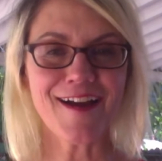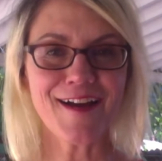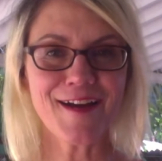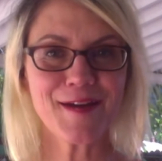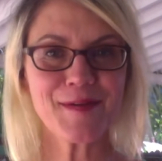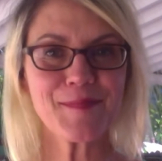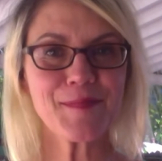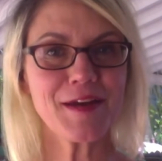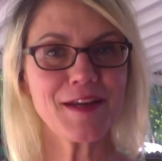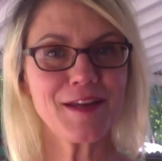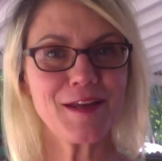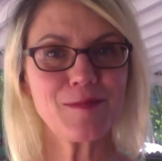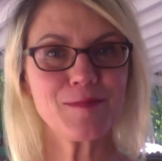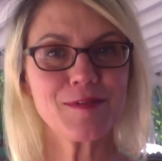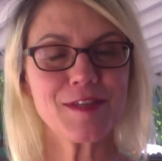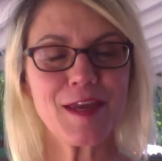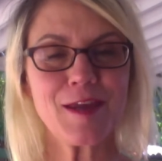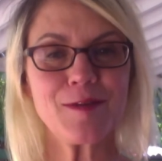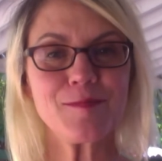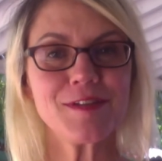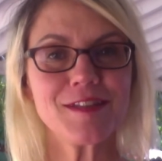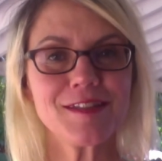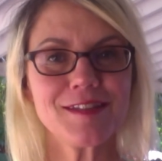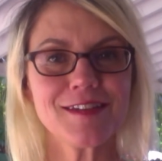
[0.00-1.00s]
Hi, my name is
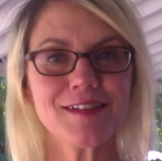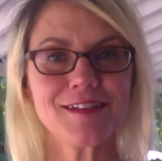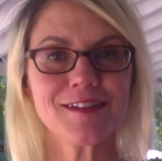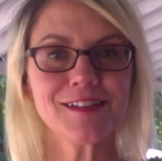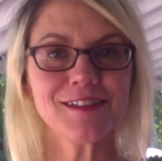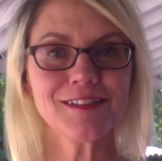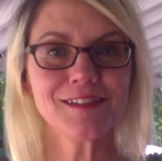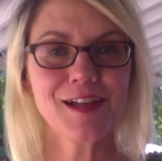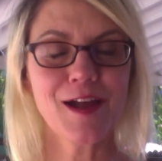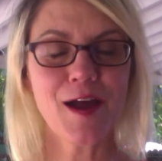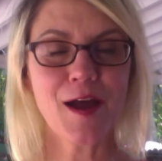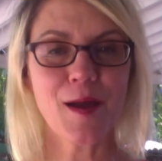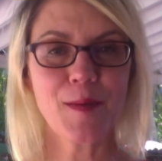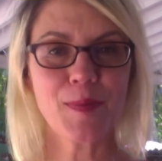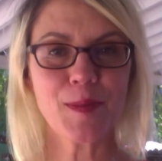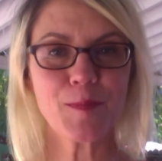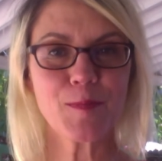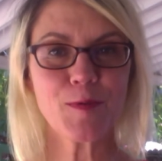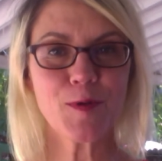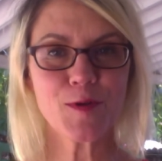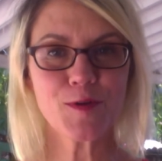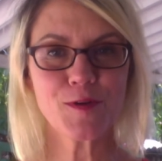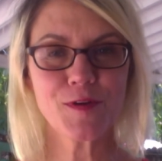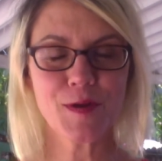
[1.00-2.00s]
Amy Teal. I'm the
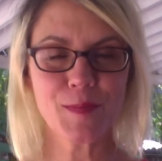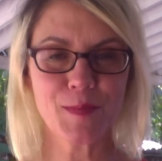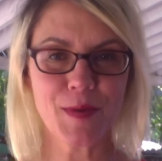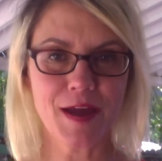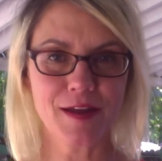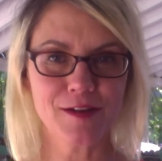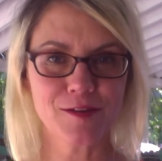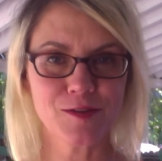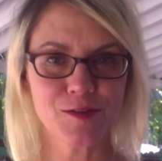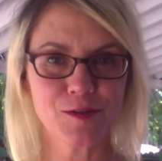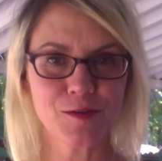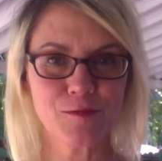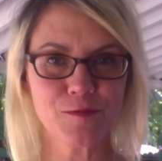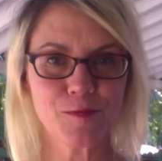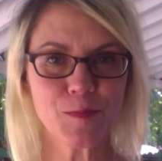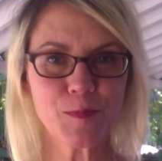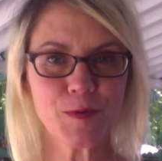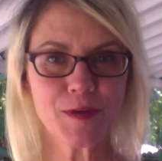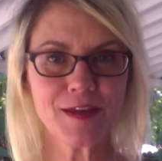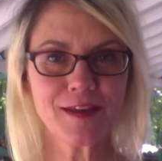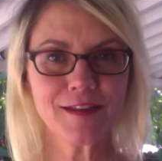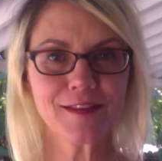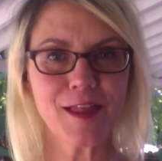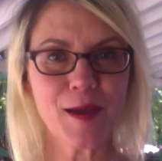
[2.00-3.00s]
Program Manager for
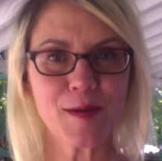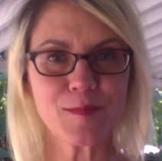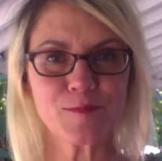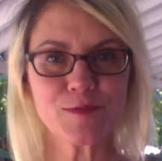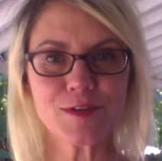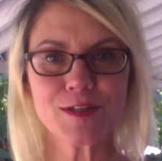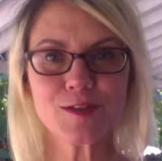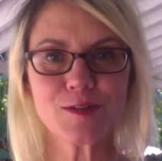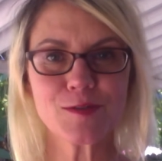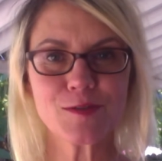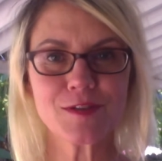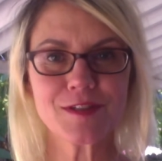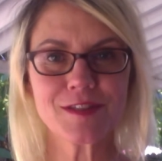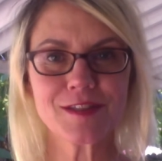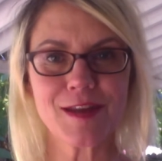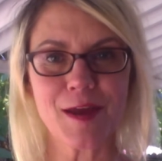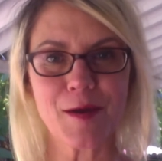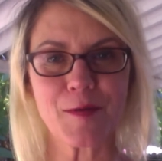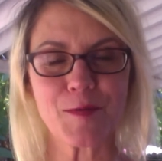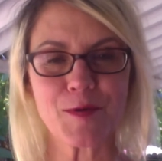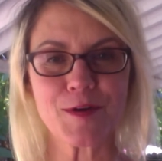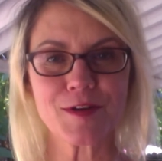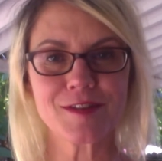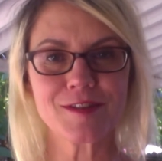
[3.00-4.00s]
P A Lyme Resource
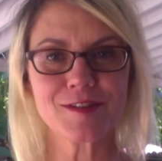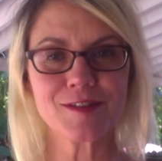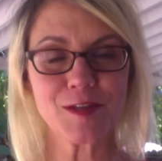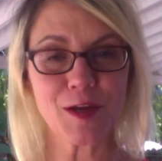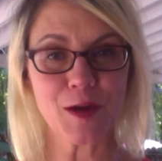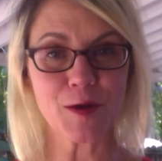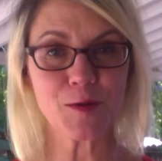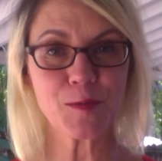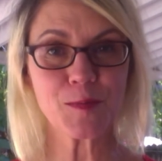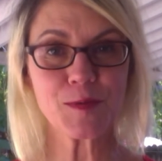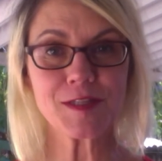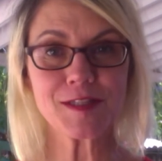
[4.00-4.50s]
Network's Dare to